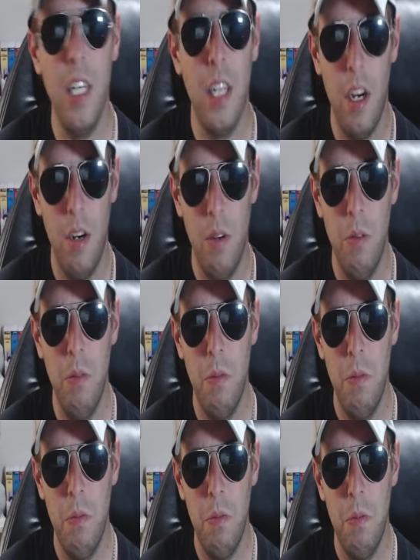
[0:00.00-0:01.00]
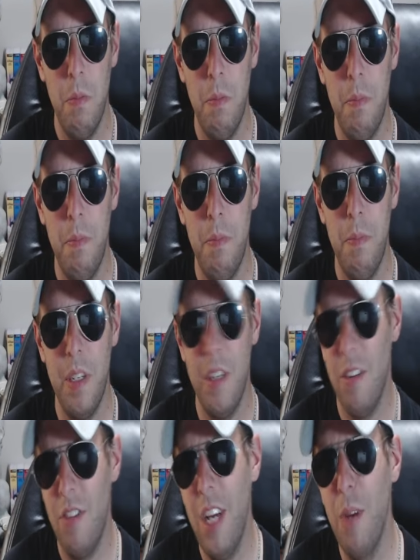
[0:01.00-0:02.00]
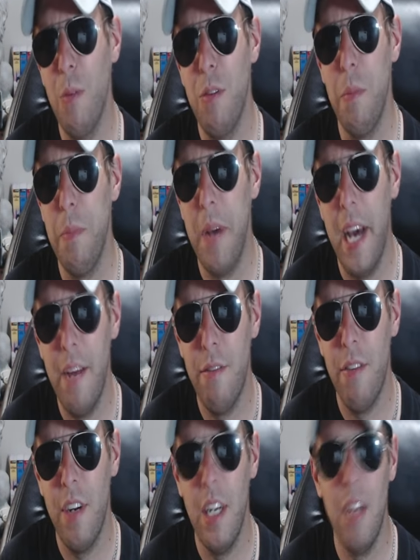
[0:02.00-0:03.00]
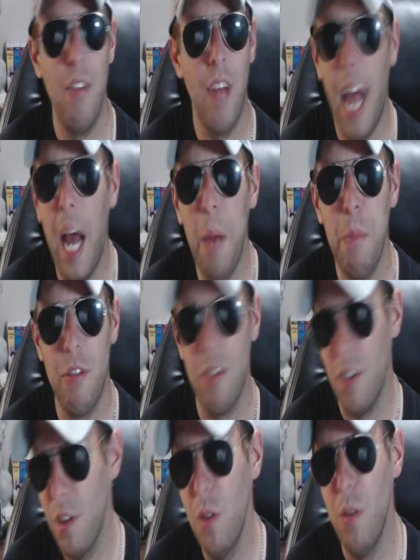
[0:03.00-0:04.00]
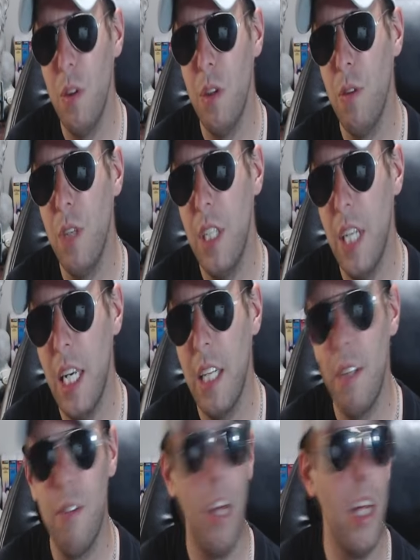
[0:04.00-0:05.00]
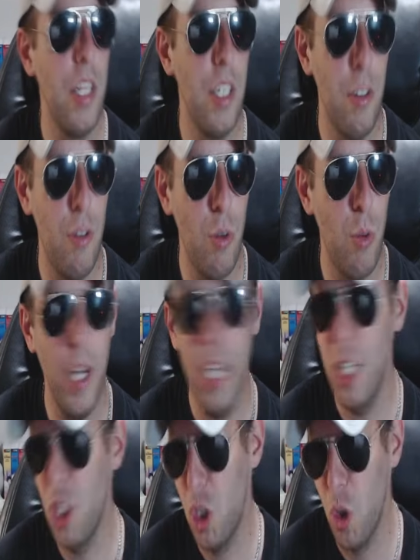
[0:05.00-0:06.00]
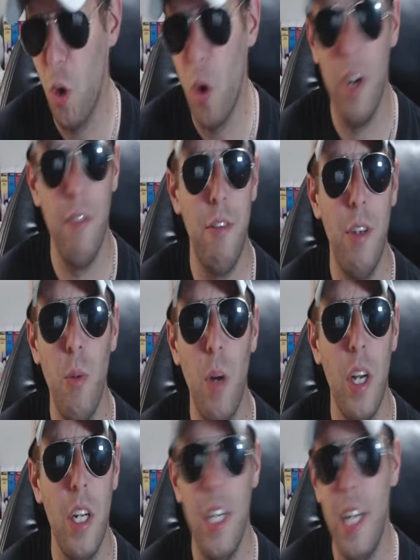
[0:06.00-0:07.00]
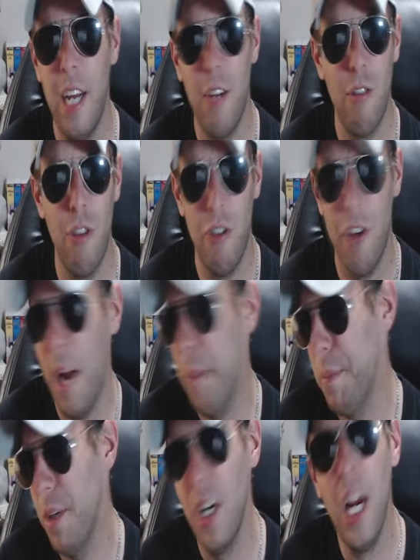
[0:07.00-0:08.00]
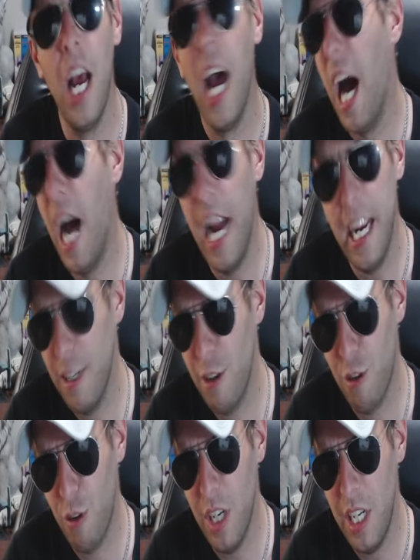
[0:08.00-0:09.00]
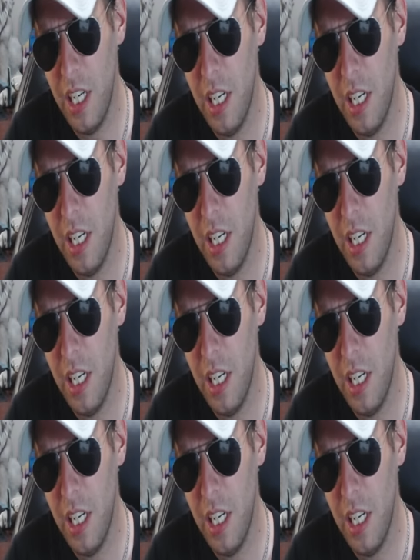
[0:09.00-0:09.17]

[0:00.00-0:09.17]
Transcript: No. But to say it was a bad fight is absolutely ridiculous. A little too quick? Sure, if you wanted an extra chapter, I agree.